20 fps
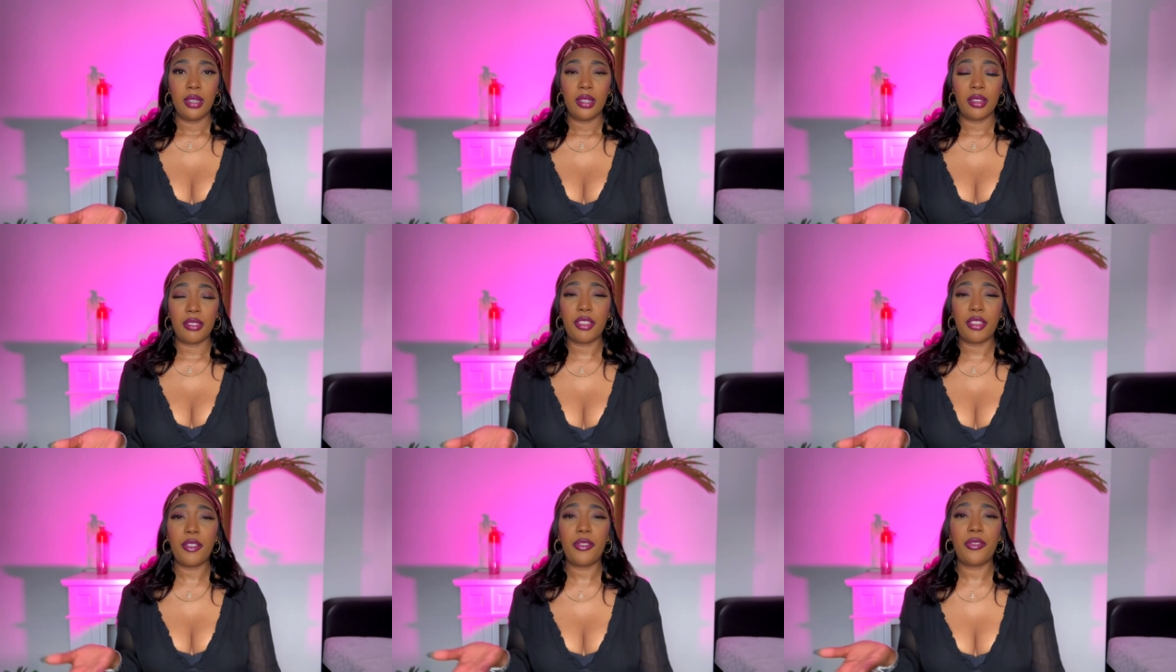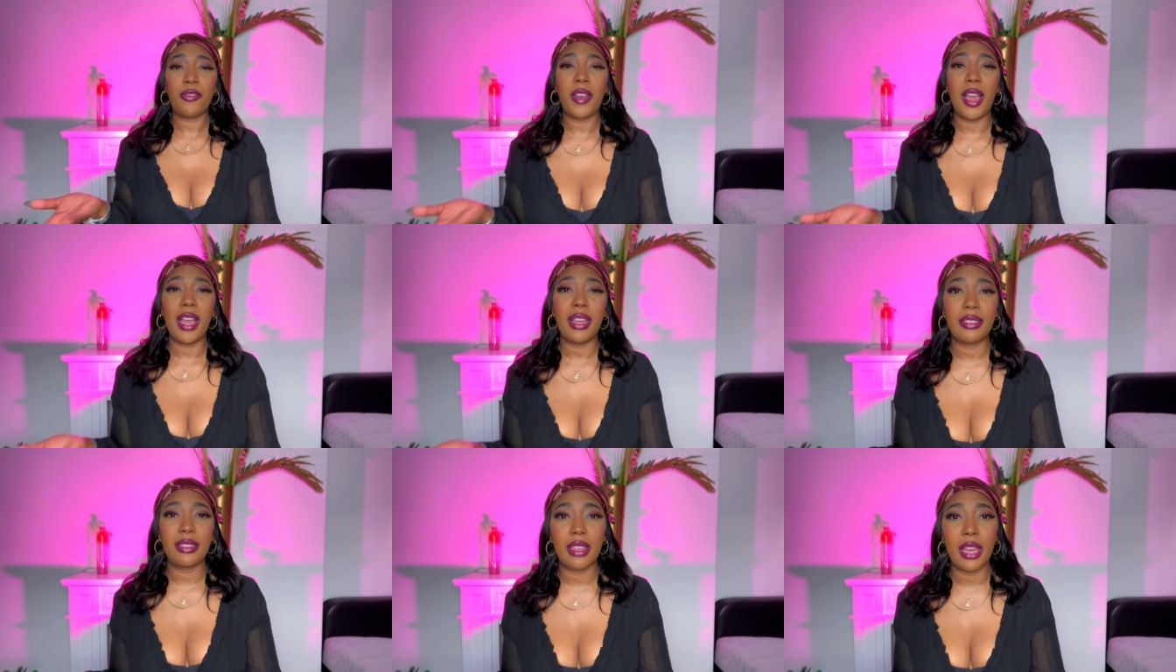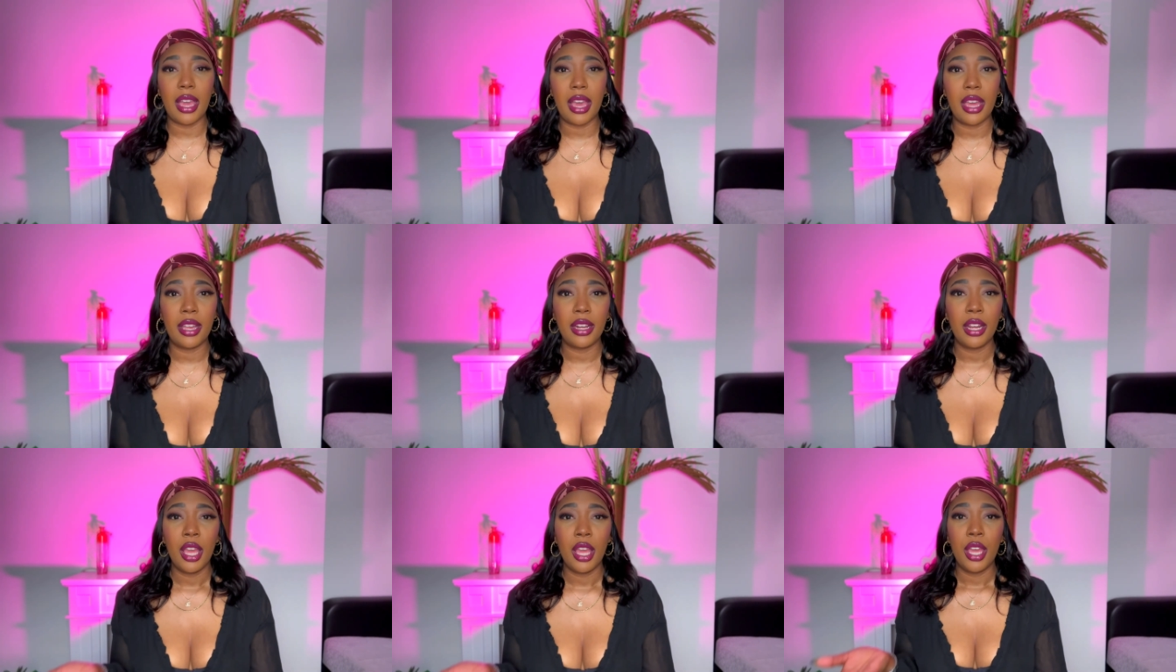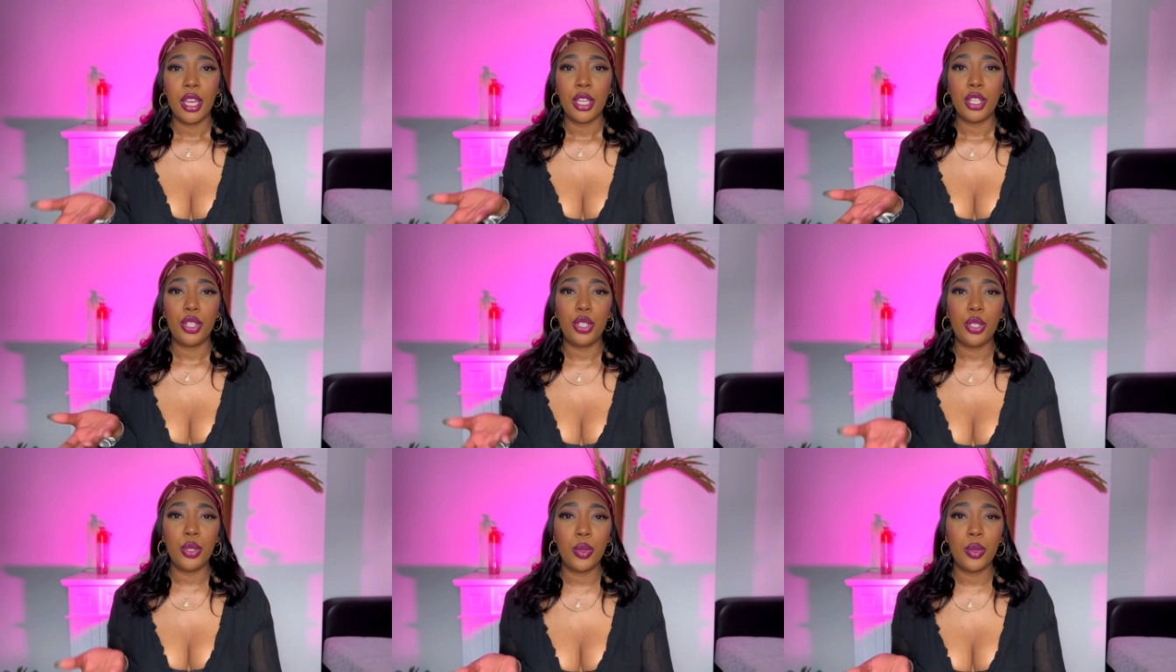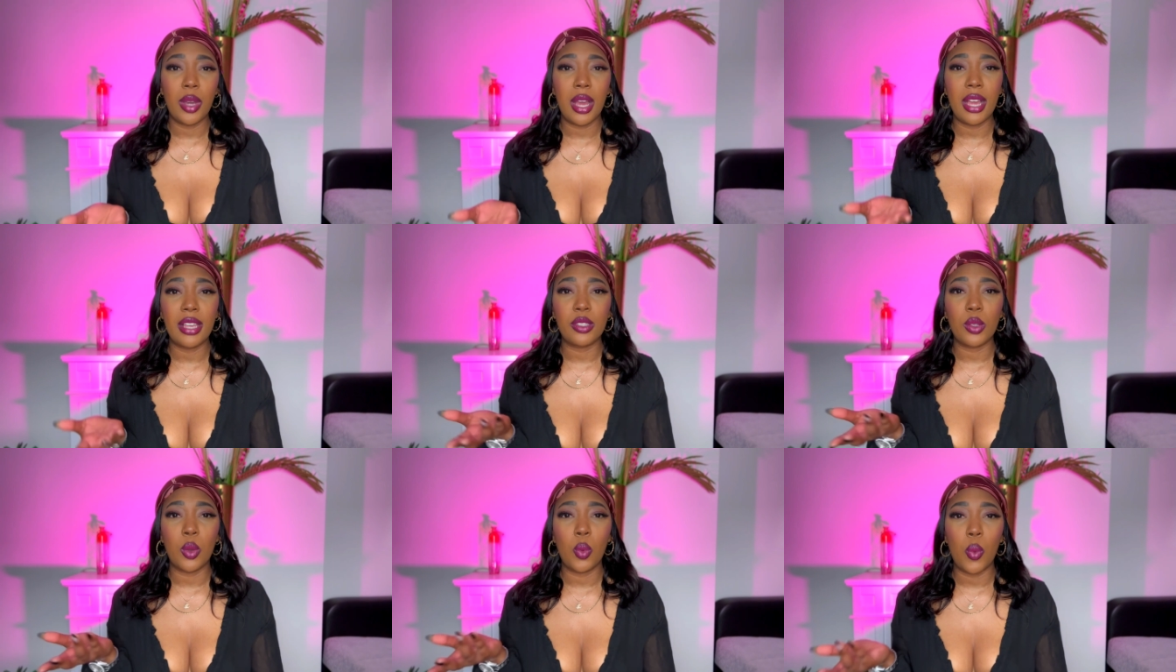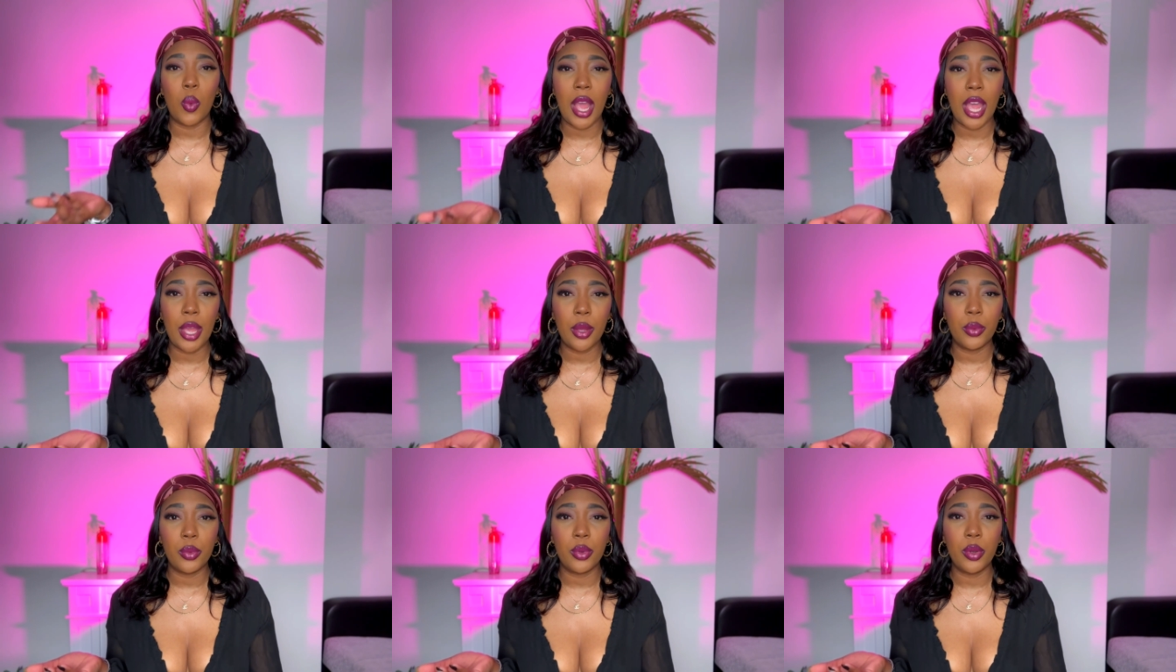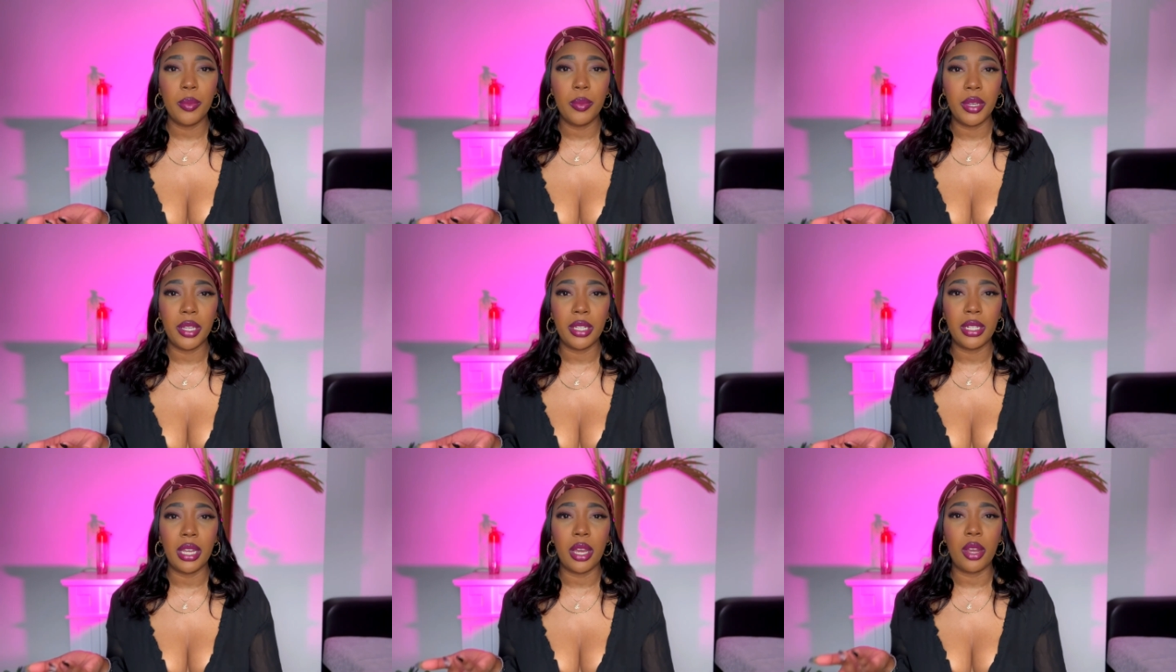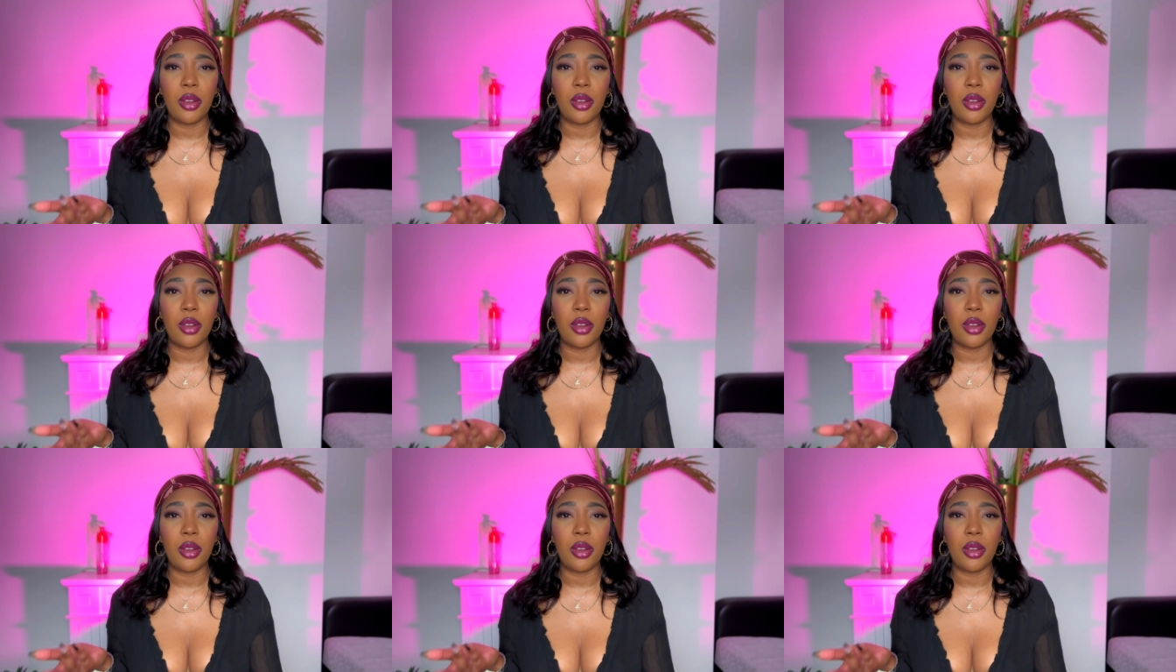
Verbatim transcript: The fact that you as a white woman